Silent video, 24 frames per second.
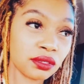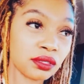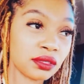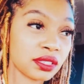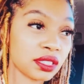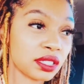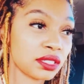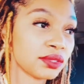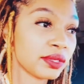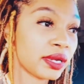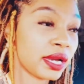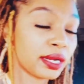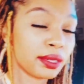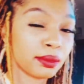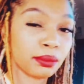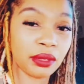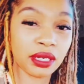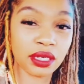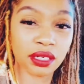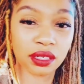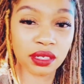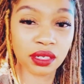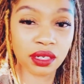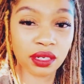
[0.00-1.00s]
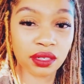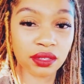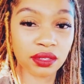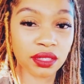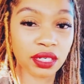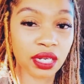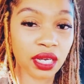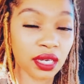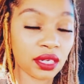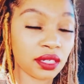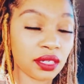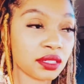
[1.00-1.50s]
You said you had a meeting the other
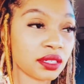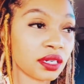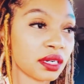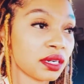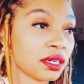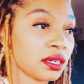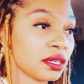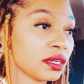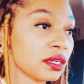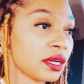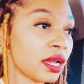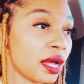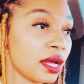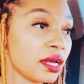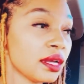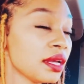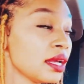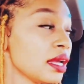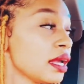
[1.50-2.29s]
day, da da da da.